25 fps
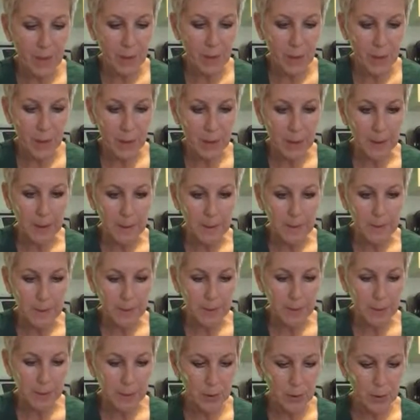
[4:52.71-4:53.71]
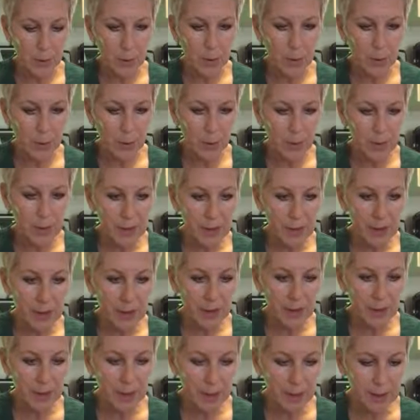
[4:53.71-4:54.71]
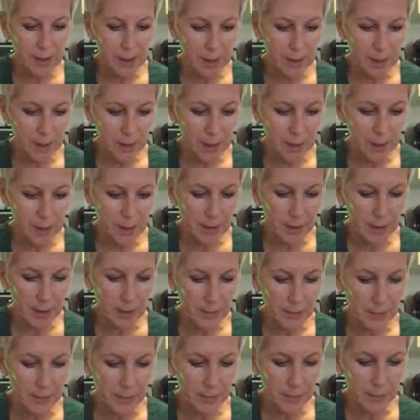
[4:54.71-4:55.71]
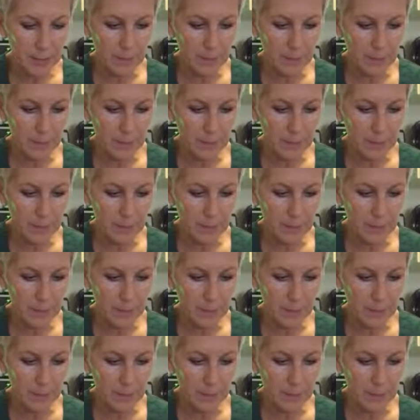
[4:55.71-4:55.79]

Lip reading: Okay, so where was I? Did I say hyssop?